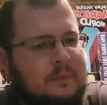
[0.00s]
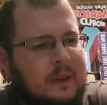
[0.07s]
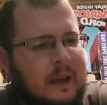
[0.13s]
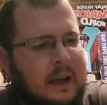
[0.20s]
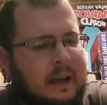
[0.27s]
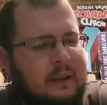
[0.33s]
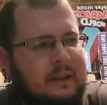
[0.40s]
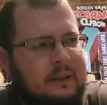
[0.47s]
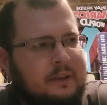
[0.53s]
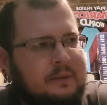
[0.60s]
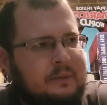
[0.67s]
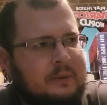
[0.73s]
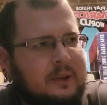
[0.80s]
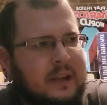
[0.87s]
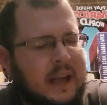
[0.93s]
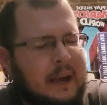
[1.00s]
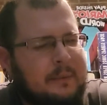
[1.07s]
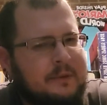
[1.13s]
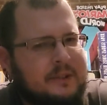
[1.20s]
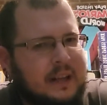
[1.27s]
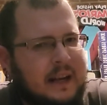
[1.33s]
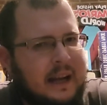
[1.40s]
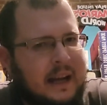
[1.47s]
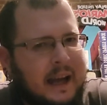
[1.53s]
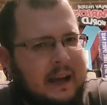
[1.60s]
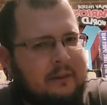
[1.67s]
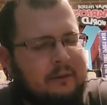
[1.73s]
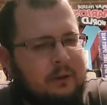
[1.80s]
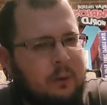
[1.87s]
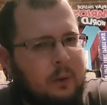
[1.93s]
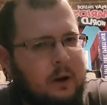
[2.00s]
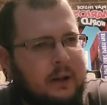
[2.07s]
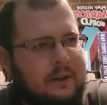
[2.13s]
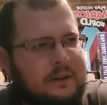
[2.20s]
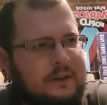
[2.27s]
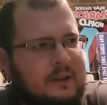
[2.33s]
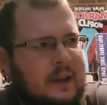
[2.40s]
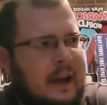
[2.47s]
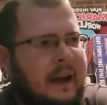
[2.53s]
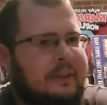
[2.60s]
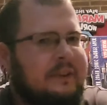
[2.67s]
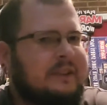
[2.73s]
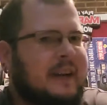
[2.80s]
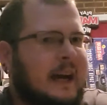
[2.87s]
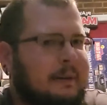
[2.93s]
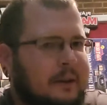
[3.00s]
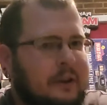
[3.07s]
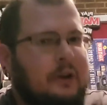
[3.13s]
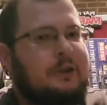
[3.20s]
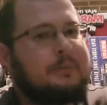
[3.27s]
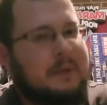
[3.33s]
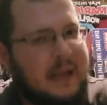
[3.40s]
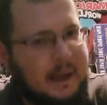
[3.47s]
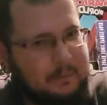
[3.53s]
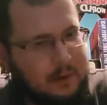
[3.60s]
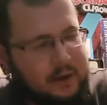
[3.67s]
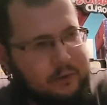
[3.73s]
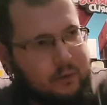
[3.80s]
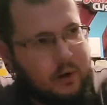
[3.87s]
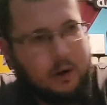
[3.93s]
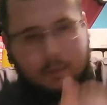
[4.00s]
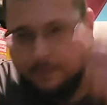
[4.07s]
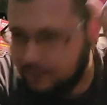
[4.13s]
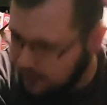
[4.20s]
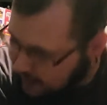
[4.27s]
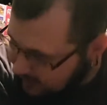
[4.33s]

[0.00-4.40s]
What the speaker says: and the games that I had for it at the time that those became retro,